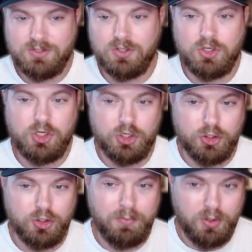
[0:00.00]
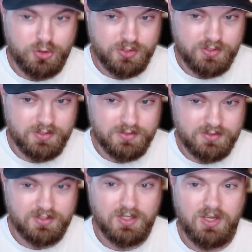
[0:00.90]
secure
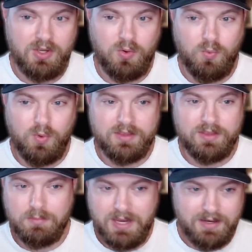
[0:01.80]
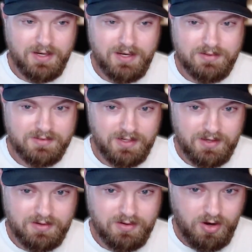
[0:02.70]
purchases with mandates
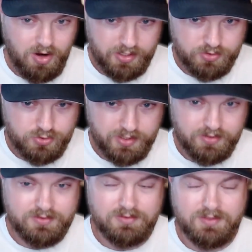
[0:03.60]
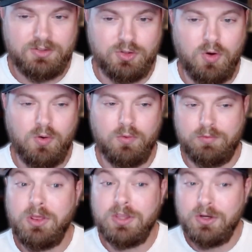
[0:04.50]
and audit trails. So
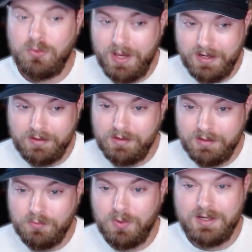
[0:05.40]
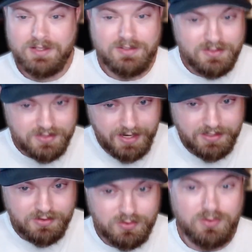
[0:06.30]
theoretically, what it is
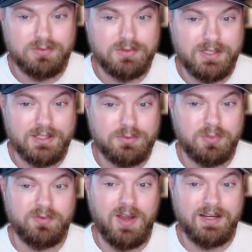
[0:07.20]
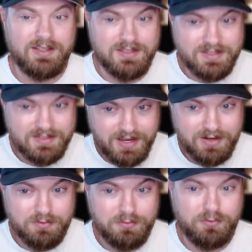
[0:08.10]
designed to do is provide
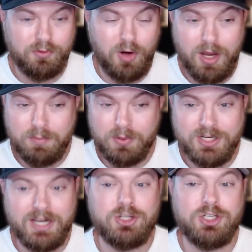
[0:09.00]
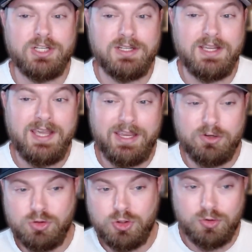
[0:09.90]
consent, fraud protection,
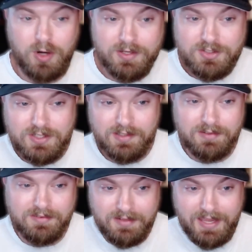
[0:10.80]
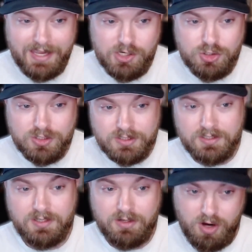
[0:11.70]
and trust in
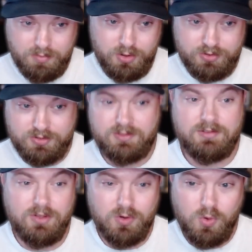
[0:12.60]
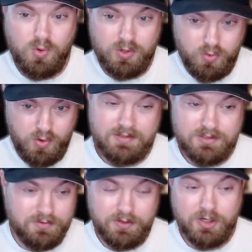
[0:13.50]
agentic commerce, quote unquote.
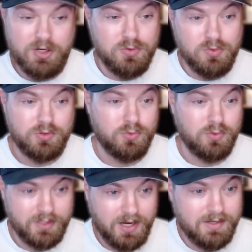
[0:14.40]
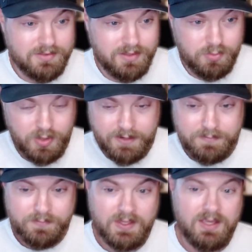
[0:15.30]
That's a very new sort of a concept, right?
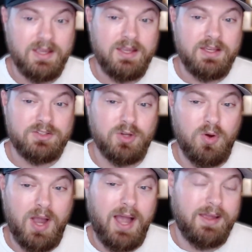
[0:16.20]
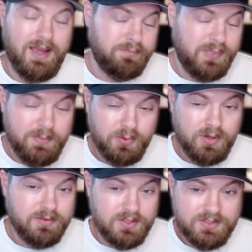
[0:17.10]
So people
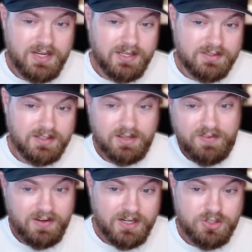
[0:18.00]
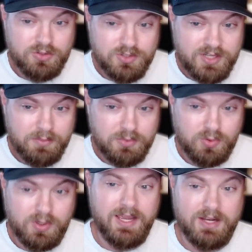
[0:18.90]
are saying it's like a foundational step
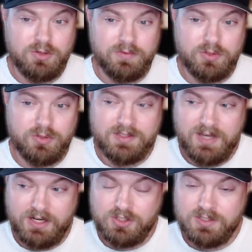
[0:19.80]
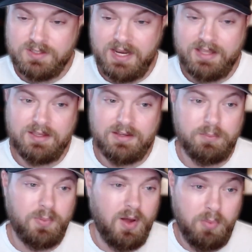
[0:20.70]
toward AI-driven transactions. I think
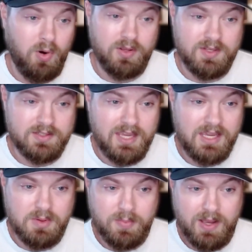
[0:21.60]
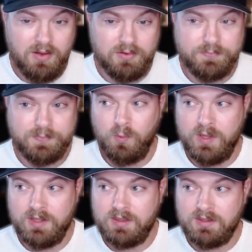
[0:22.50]
a part of this came about
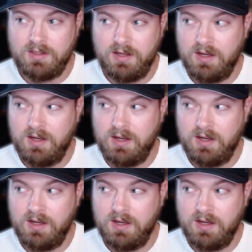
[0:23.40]
with,